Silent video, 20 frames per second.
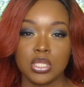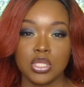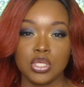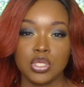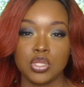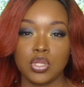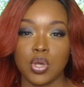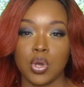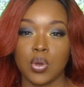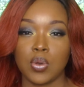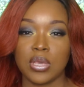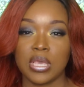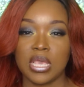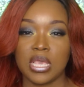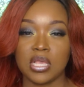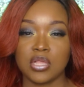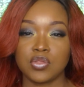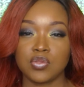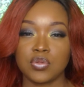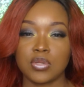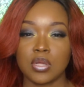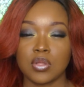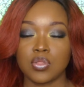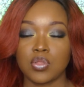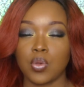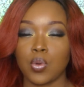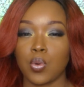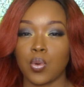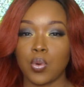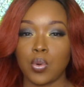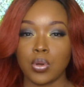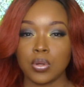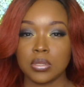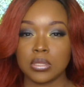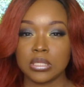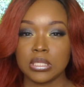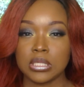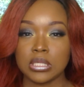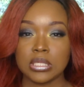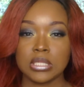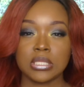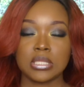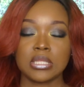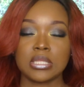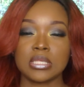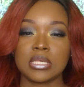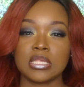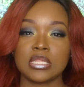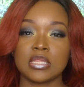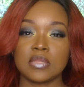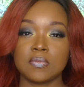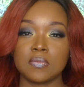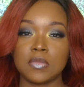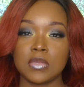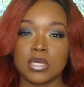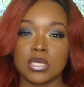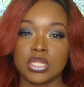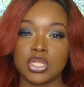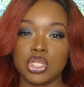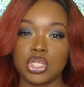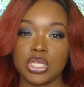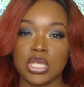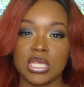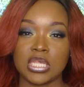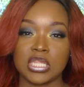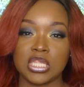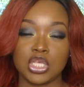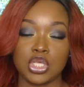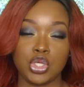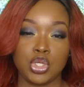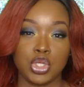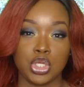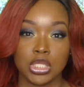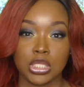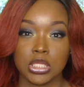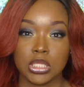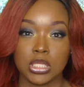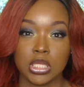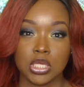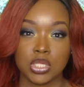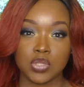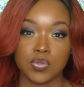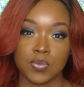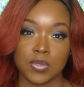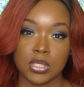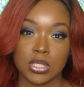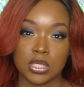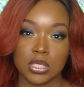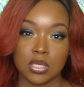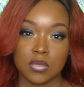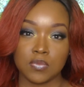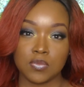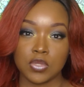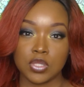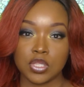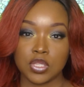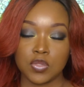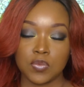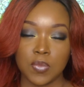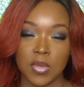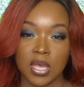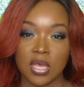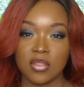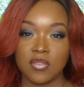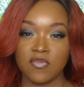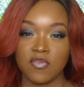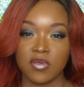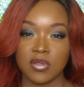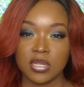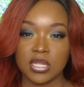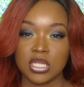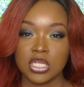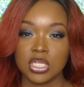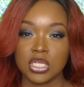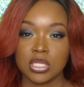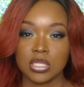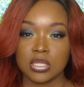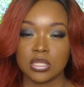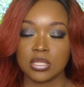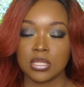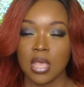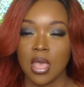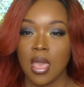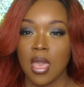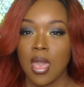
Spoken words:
you know, canceled out the oiliness as much as it usually does when it comes to my other foundations,